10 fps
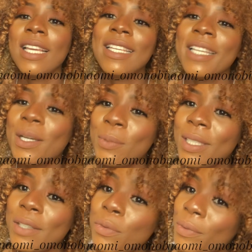Here we
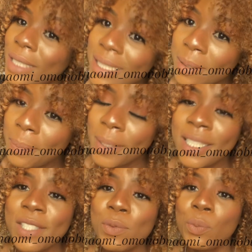give
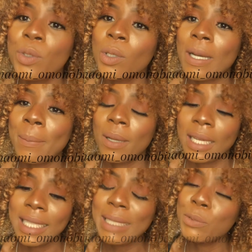recipes, we talk about,
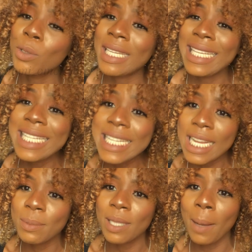like, we talk in
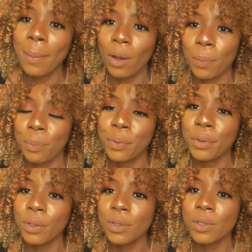depth about
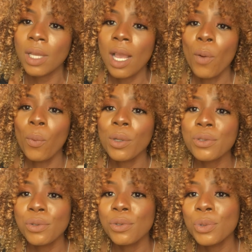products, what
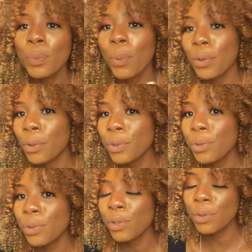to use, what not
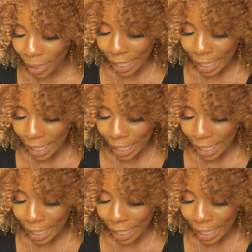to use.